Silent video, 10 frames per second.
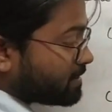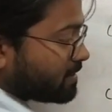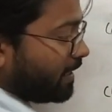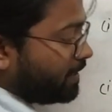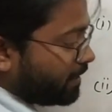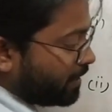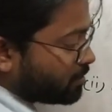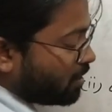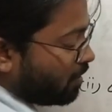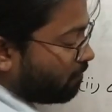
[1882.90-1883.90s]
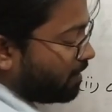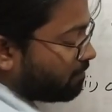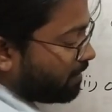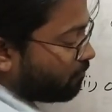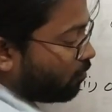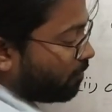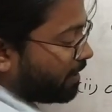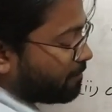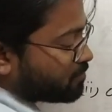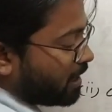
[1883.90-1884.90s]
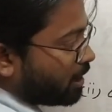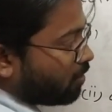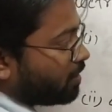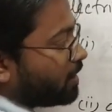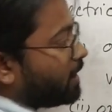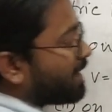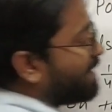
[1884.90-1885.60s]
inside is 1 by 4 pi epsilon naught